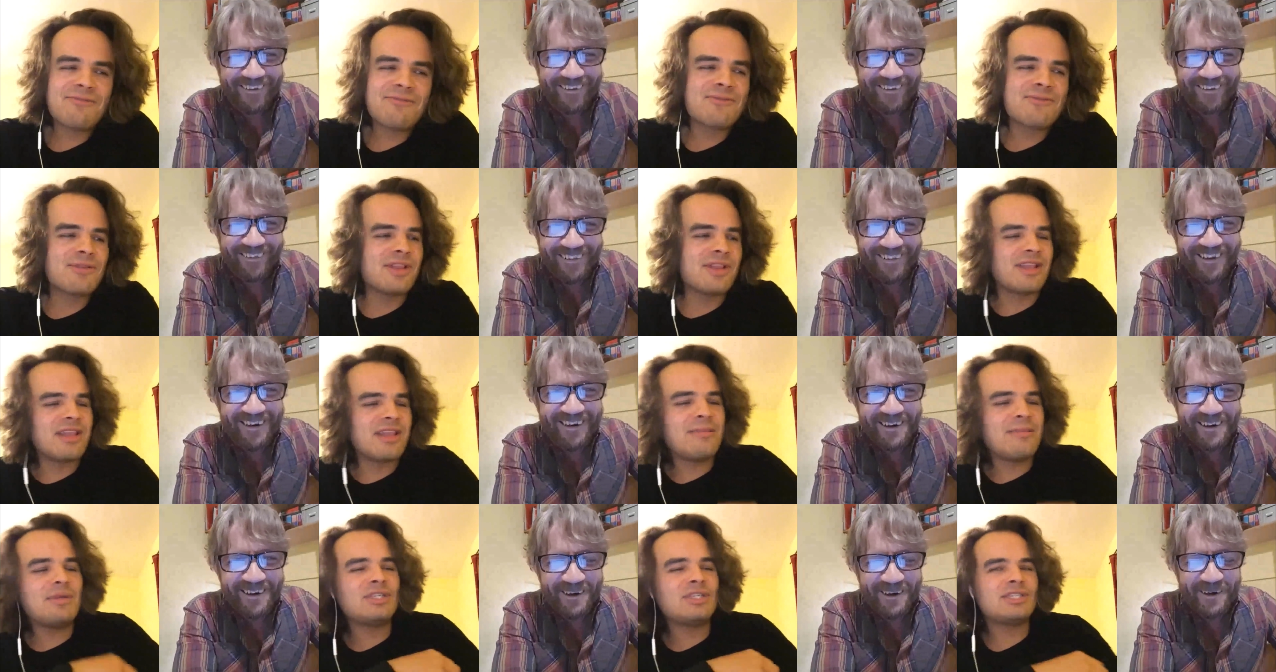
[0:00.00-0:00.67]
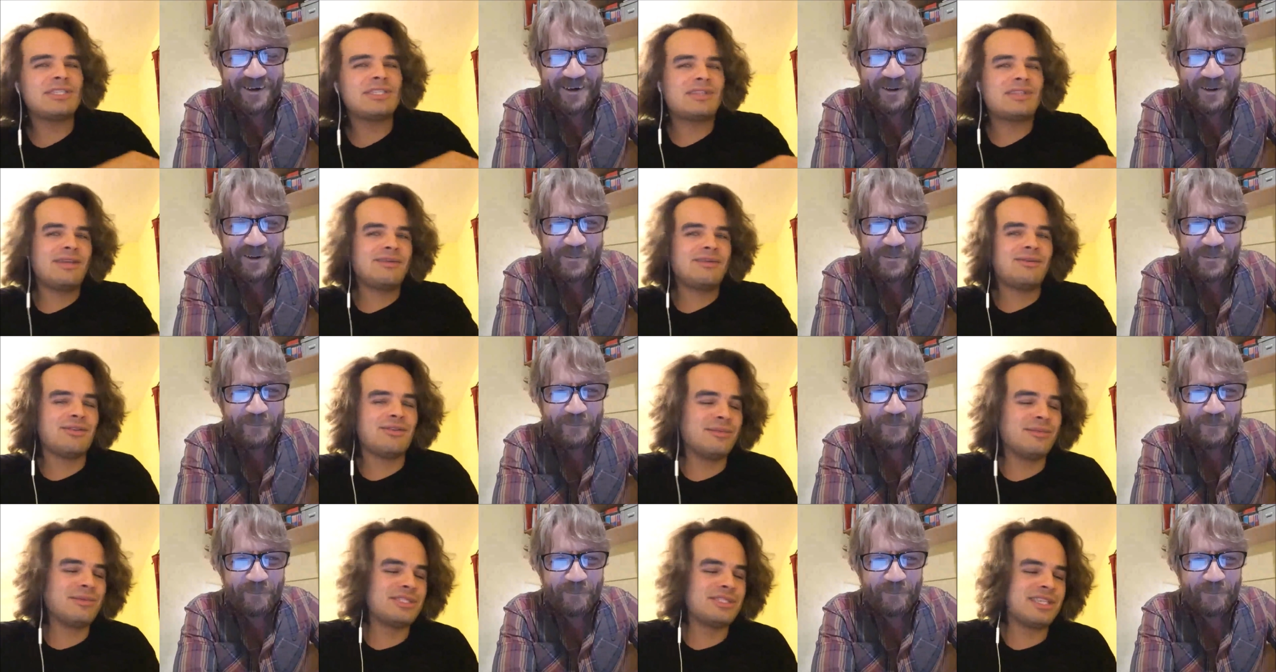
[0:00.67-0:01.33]
Speaker 1: definitely. Let me just have
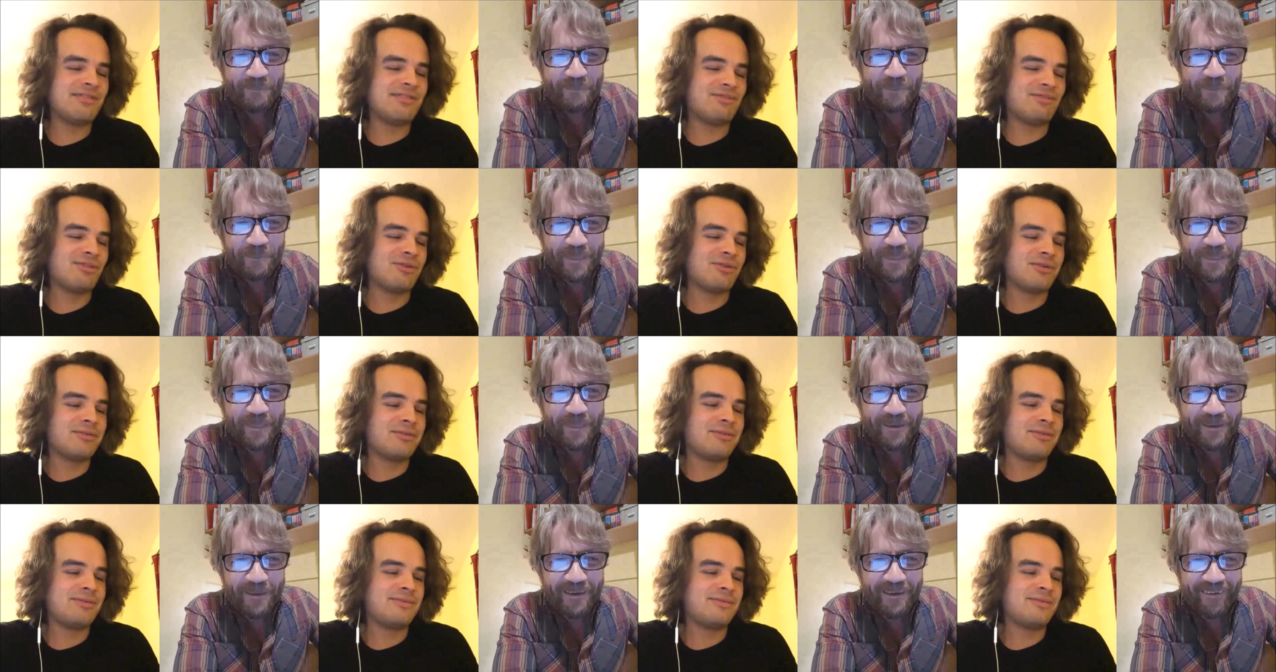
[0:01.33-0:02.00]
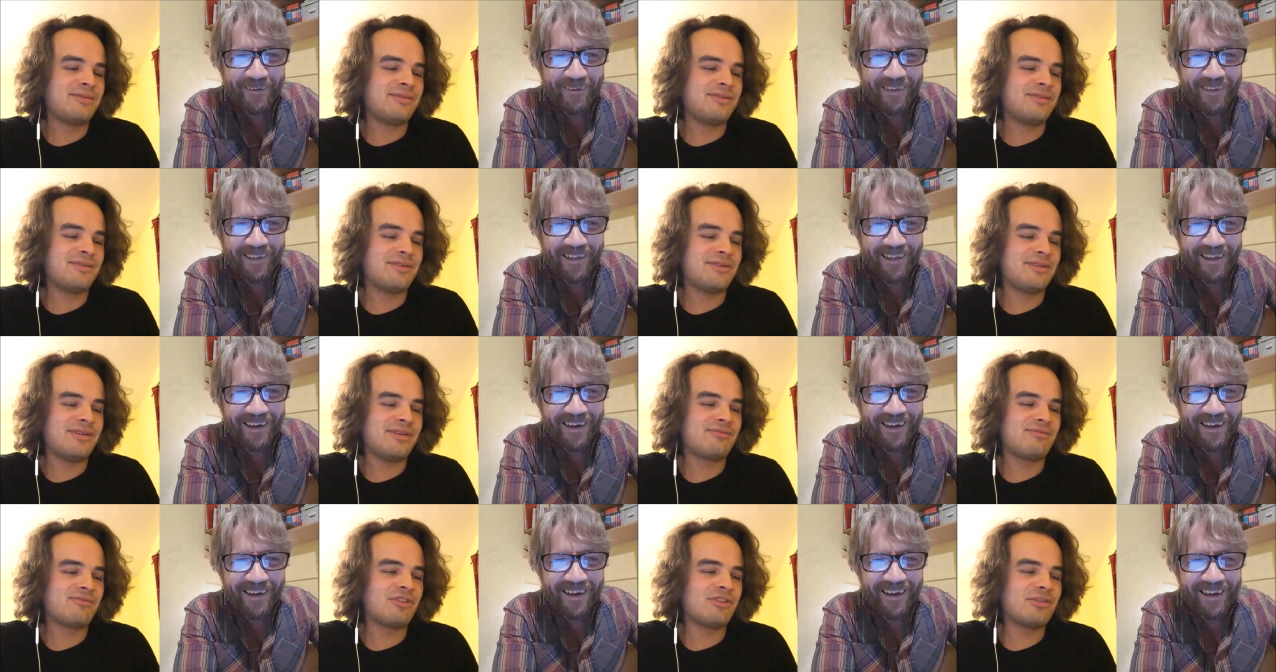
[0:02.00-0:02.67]
a look.
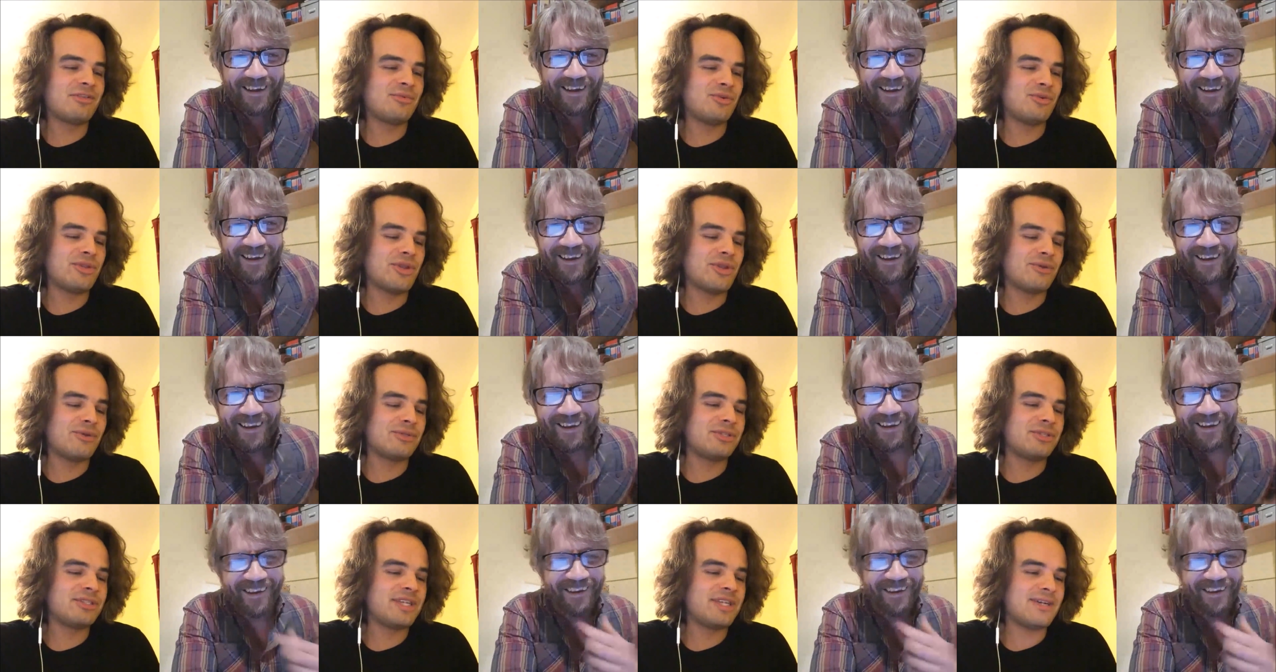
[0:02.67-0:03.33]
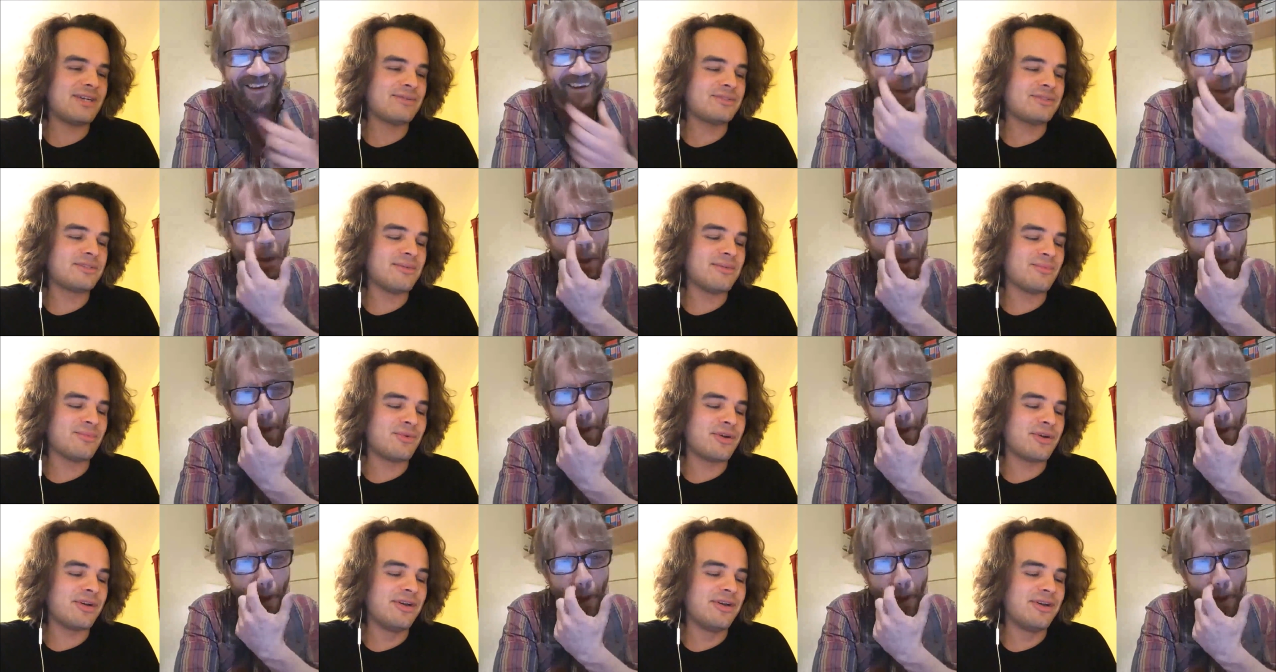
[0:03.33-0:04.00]
I've got them all noted down
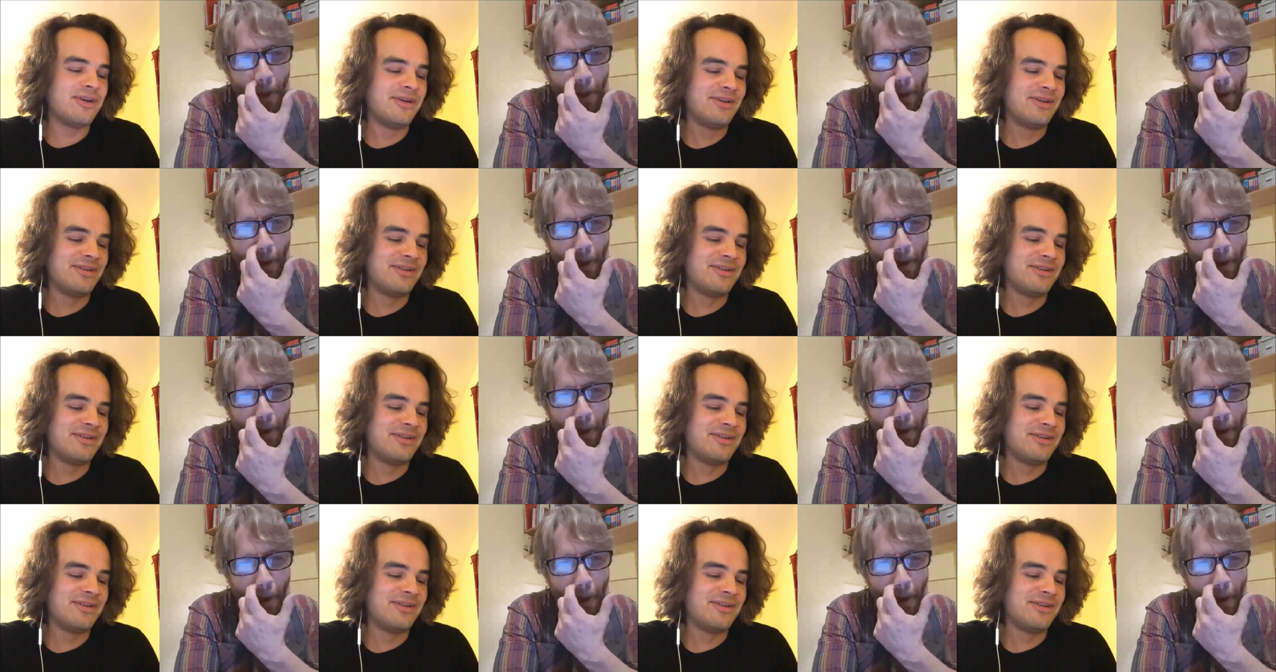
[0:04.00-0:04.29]
somewhere.